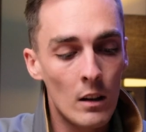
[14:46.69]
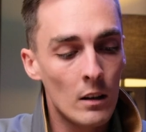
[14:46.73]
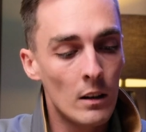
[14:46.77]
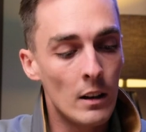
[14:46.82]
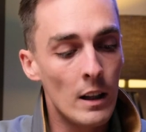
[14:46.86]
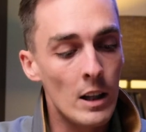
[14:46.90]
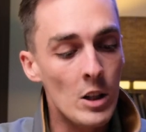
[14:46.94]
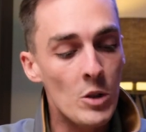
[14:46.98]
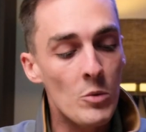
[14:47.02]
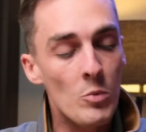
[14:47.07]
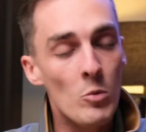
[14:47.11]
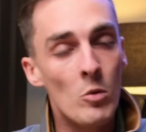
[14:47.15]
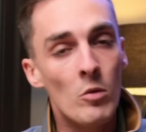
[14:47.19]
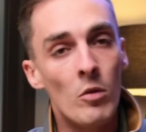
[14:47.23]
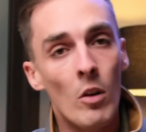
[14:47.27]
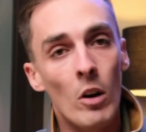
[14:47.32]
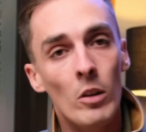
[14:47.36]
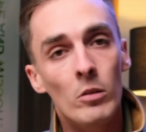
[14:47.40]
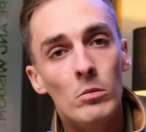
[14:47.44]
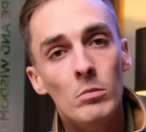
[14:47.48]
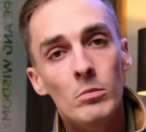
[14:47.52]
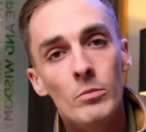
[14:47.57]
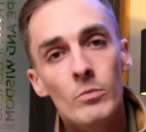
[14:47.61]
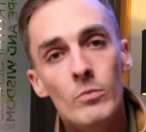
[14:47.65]
Let's move
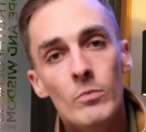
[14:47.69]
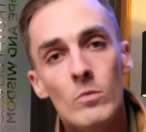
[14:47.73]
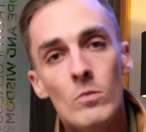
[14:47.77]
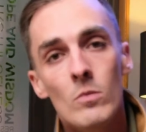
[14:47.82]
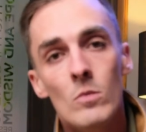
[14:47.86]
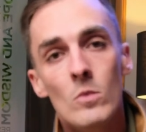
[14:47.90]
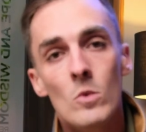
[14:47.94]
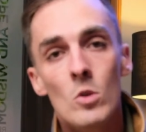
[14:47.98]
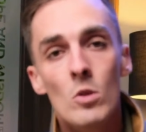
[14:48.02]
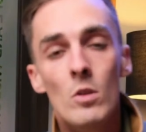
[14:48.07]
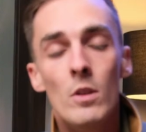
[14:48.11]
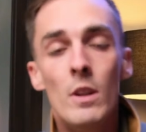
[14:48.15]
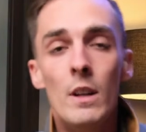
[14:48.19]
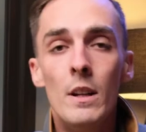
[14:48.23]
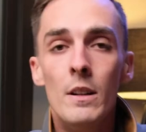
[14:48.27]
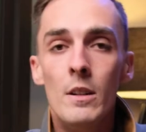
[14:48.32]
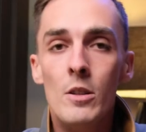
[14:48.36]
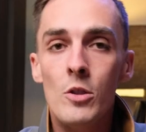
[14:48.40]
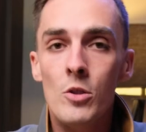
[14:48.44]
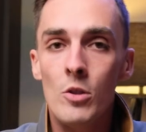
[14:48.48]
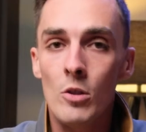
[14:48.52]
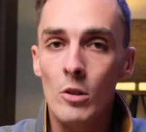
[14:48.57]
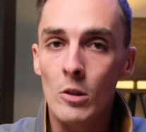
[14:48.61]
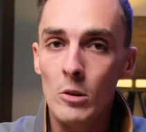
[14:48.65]
on to the inner
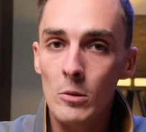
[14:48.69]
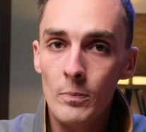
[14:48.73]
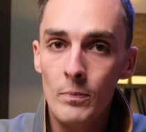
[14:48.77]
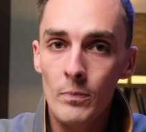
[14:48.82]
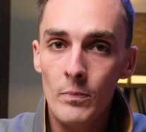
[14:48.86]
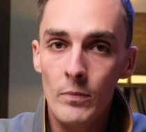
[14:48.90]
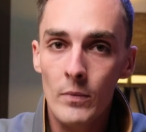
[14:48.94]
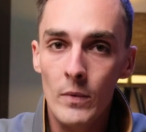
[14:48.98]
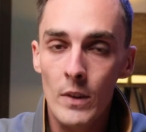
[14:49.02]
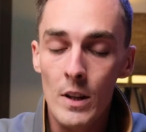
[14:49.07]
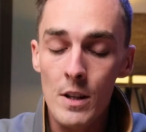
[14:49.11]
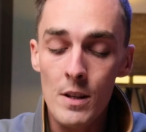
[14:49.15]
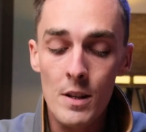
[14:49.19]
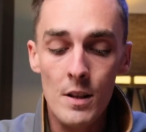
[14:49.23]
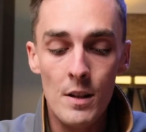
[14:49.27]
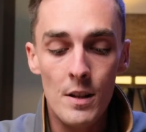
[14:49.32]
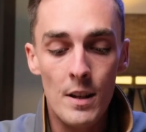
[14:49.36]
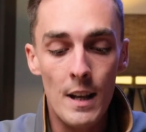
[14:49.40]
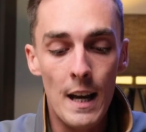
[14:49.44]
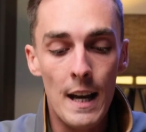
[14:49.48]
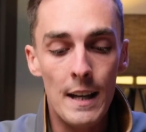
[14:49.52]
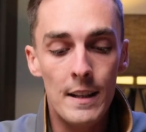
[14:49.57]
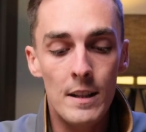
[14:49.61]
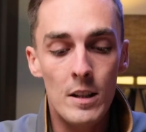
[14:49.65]
sole. This is
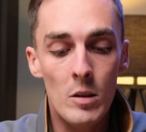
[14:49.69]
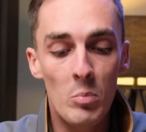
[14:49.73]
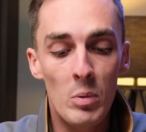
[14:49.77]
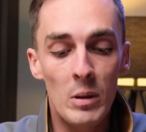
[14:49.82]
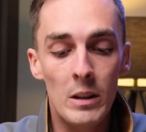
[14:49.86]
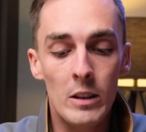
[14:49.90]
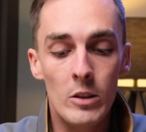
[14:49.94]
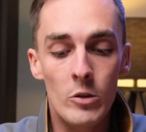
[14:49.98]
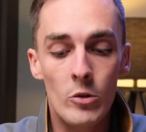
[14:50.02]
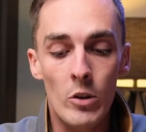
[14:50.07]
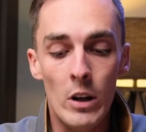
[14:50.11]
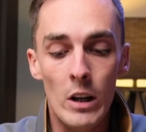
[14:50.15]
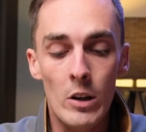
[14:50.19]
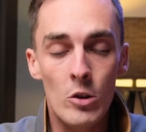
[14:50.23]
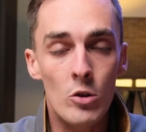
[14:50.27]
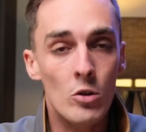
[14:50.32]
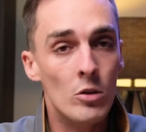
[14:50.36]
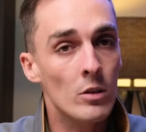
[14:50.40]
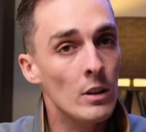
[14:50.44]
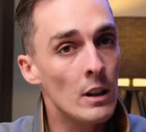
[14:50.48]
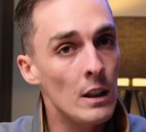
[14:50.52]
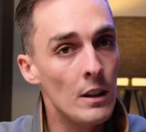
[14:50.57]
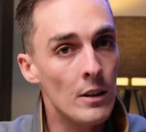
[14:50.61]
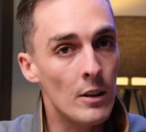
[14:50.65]
the
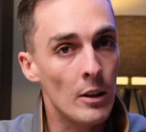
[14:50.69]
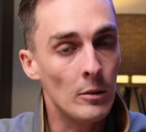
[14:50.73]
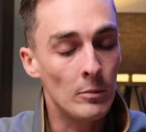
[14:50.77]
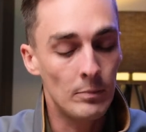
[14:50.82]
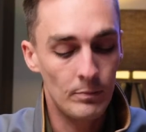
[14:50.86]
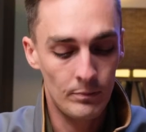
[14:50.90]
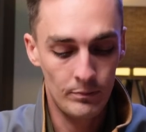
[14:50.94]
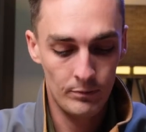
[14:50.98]
anti-penetration inner.